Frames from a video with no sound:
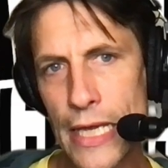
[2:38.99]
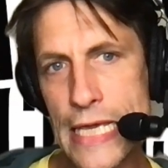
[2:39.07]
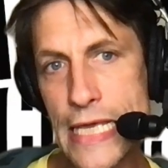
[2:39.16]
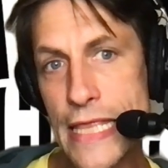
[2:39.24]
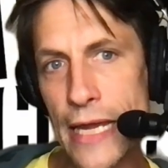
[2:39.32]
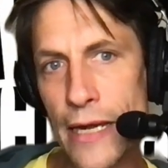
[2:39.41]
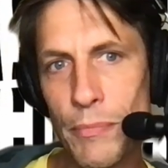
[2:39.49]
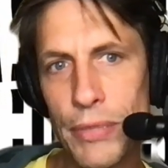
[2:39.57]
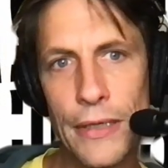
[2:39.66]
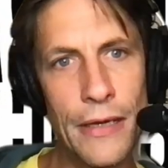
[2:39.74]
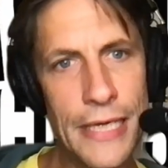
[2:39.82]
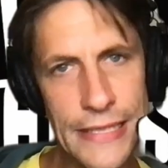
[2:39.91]
He then
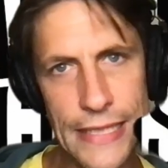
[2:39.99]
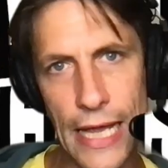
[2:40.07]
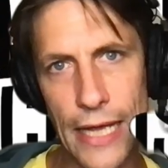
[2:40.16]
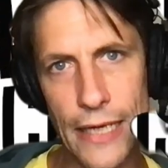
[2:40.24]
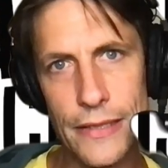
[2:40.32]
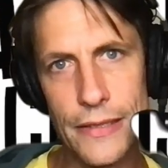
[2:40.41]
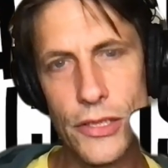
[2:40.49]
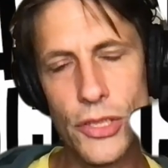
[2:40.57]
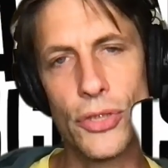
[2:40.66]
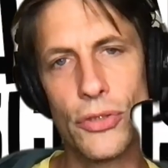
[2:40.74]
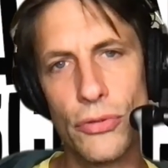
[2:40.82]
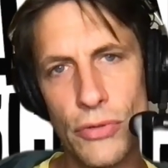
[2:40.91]
applies that
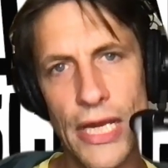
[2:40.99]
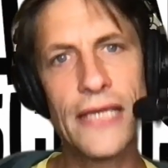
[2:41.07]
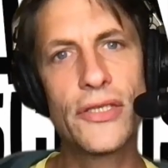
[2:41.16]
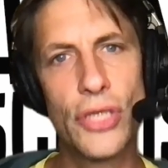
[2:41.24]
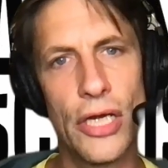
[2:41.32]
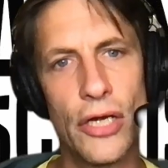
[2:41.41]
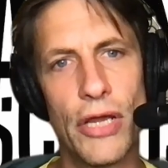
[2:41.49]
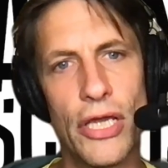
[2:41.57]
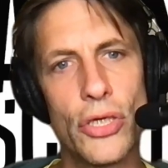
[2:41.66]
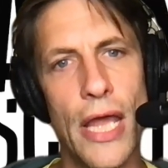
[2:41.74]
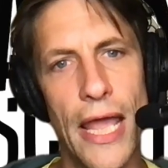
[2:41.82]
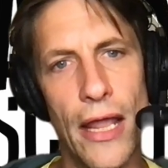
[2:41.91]
to next generation